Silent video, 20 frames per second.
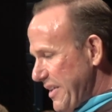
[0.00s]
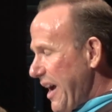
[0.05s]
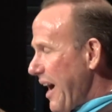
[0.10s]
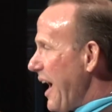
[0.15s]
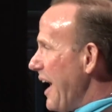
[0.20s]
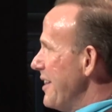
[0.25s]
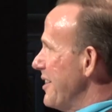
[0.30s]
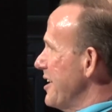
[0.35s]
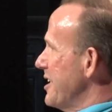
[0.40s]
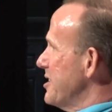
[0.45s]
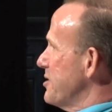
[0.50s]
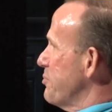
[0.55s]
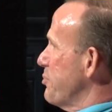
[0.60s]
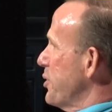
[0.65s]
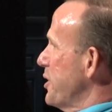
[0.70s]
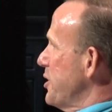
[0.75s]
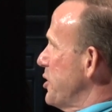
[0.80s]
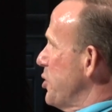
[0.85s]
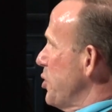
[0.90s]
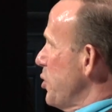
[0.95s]
I think it's
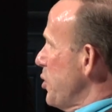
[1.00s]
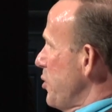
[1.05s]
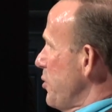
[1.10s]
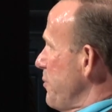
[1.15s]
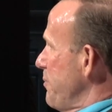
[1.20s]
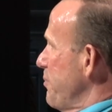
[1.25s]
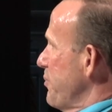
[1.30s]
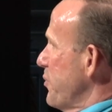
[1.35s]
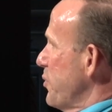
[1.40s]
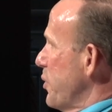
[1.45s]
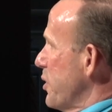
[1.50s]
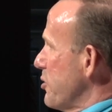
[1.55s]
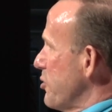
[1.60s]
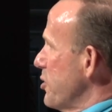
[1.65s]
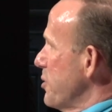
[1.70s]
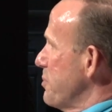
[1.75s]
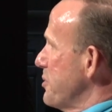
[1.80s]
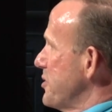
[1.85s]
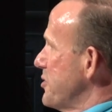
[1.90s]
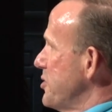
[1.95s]
pretty cool when a
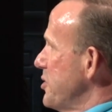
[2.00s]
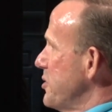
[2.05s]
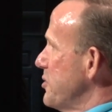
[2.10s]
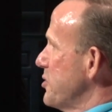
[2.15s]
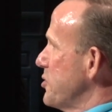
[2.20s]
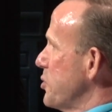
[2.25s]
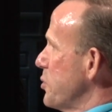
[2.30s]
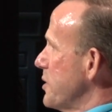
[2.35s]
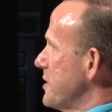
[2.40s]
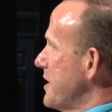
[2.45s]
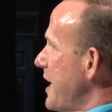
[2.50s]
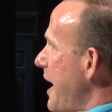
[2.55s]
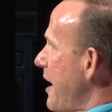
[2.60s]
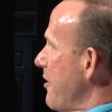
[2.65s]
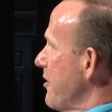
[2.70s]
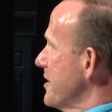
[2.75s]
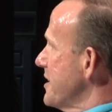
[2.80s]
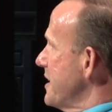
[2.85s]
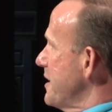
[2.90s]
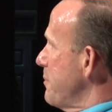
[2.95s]
group of students who are
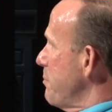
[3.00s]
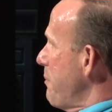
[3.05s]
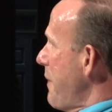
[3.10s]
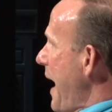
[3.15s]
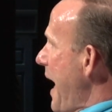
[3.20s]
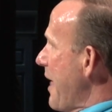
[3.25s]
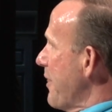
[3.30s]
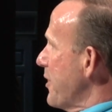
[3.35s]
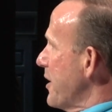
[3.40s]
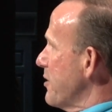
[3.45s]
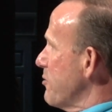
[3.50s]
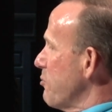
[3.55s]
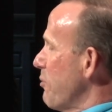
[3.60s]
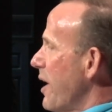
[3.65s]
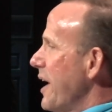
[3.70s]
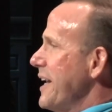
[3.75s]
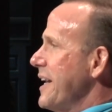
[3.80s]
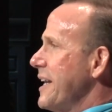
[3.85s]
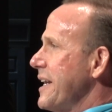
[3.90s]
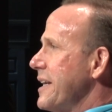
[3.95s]
talented in math and
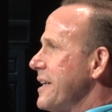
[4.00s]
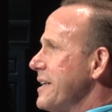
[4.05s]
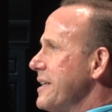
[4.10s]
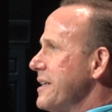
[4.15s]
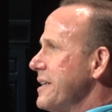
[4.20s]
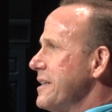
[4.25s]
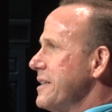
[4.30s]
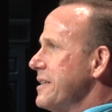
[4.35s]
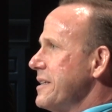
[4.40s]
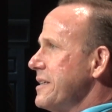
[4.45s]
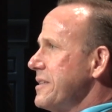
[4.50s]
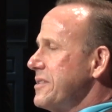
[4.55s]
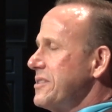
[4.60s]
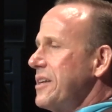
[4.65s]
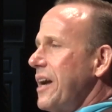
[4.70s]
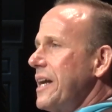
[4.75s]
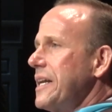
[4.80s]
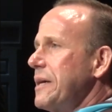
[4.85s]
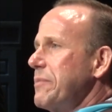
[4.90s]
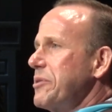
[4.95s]
writing
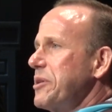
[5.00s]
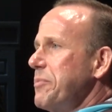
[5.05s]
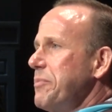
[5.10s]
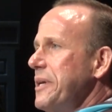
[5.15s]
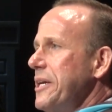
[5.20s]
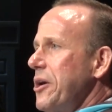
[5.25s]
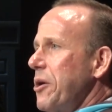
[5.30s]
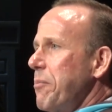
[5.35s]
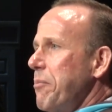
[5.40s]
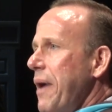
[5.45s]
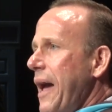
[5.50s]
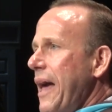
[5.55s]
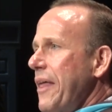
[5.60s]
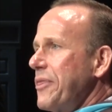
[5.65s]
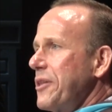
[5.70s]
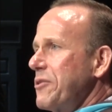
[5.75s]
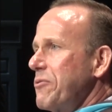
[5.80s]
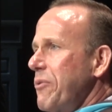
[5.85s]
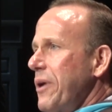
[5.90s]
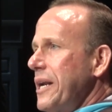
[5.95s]
sign up to be our
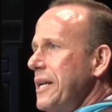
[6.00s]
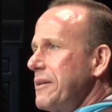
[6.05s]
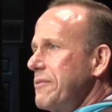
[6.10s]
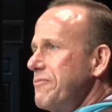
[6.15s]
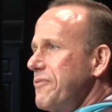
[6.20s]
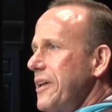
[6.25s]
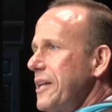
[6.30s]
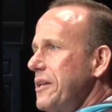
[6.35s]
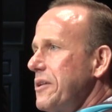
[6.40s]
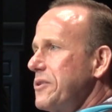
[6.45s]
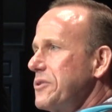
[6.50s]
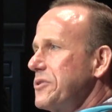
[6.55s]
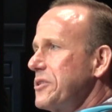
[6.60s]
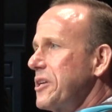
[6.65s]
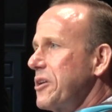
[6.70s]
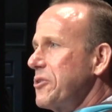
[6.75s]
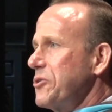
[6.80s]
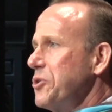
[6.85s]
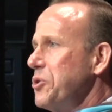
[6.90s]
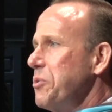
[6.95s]
math and writing fellows
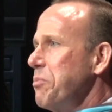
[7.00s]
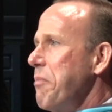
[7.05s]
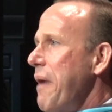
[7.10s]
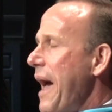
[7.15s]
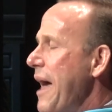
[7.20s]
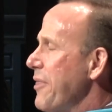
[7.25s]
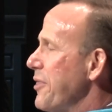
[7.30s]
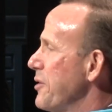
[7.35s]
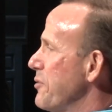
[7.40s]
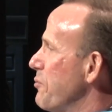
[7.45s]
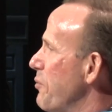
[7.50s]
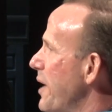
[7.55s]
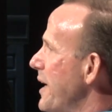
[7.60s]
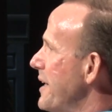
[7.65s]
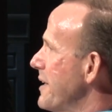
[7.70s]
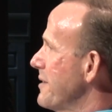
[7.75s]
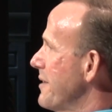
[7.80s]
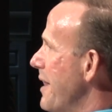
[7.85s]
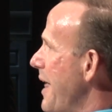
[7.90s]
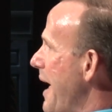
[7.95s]
in our new math and
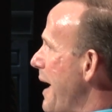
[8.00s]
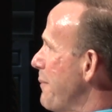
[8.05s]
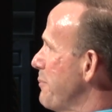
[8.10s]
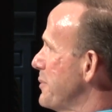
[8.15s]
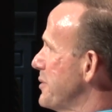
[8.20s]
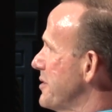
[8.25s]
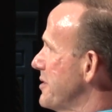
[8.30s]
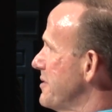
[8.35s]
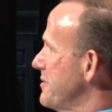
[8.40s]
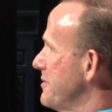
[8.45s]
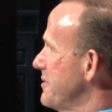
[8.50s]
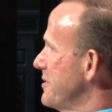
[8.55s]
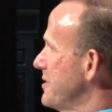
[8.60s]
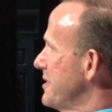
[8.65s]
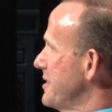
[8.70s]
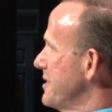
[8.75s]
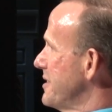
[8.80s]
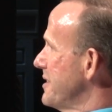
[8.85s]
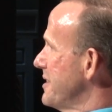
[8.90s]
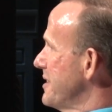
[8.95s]
writing labs.
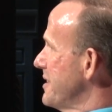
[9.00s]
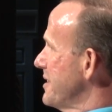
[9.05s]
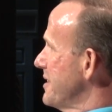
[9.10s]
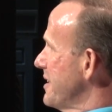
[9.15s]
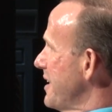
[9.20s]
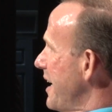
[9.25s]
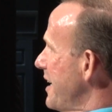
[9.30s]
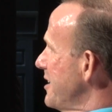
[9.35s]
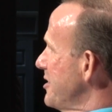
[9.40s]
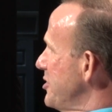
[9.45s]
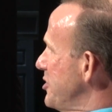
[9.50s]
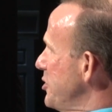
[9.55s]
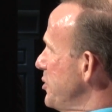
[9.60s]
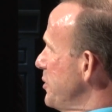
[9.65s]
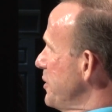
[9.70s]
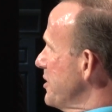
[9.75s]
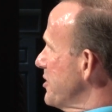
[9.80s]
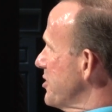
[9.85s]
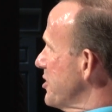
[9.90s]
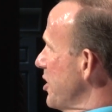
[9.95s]
And in
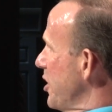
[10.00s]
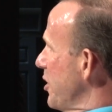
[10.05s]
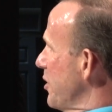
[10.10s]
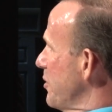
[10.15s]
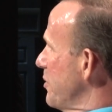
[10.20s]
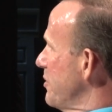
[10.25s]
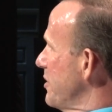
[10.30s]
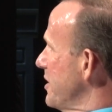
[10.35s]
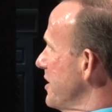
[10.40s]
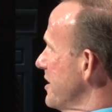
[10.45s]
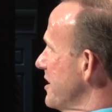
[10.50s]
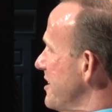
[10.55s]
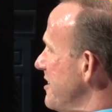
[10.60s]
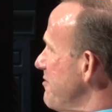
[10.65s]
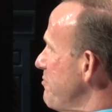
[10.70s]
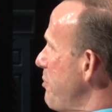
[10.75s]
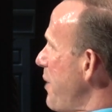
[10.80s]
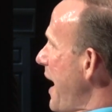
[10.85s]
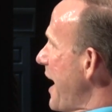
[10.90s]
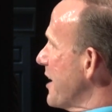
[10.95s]
doing so,
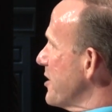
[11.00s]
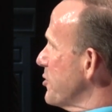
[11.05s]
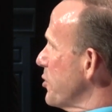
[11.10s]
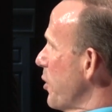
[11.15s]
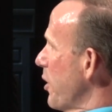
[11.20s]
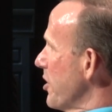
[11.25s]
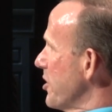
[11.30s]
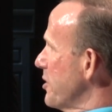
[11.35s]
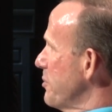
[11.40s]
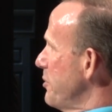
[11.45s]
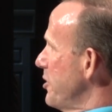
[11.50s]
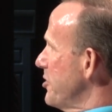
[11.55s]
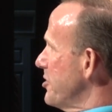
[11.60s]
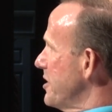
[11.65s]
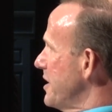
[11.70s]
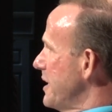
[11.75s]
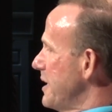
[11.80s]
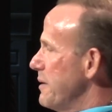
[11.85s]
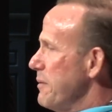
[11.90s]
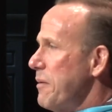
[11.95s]
give back to our
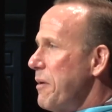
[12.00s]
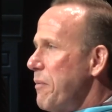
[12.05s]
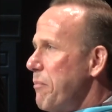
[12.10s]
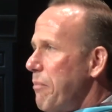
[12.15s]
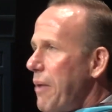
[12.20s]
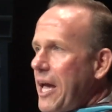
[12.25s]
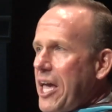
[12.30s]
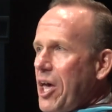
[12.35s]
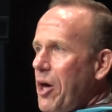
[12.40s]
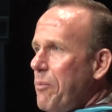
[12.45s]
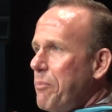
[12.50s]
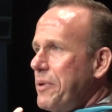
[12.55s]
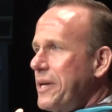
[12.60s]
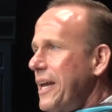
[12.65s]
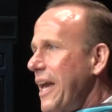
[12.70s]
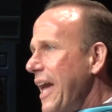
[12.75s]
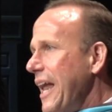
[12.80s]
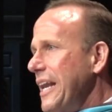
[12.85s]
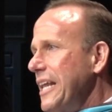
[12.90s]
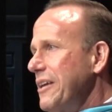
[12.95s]
community by
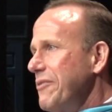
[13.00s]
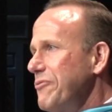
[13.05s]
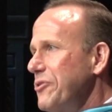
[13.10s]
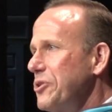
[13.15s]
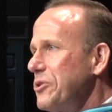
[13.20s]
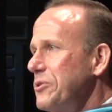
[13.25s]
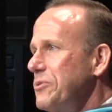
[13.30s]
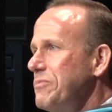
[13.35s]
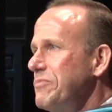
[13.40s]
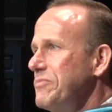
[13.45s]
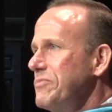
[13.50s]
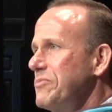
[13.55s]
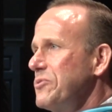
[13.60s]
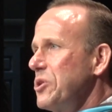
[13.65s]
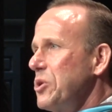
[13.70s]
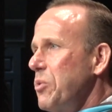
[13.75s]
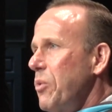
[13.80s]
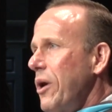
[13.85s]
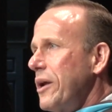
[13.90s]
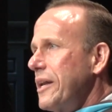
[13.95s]
helping any of you
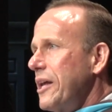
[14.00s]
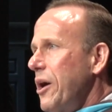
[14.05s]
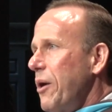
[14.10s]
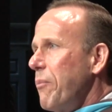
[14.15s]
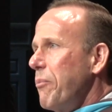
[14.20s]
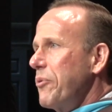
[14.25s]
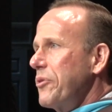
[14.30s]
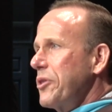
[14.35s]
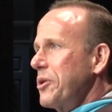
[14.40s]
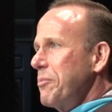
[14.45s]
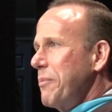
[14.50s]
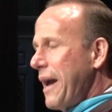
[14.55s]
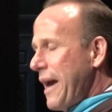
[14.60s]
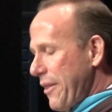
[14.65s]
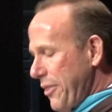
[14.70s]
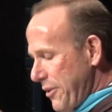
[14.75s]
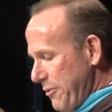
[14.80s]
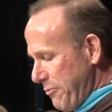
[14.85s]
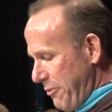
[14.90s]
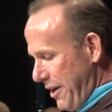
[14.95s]
who want help with your
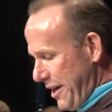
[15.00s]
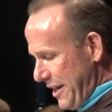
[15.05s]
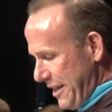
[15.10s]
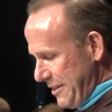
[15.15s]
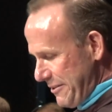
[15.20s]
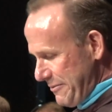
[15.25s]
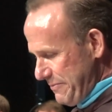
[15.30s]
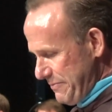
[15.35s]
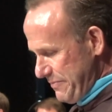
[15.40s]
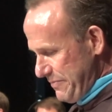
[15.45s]
math and writing.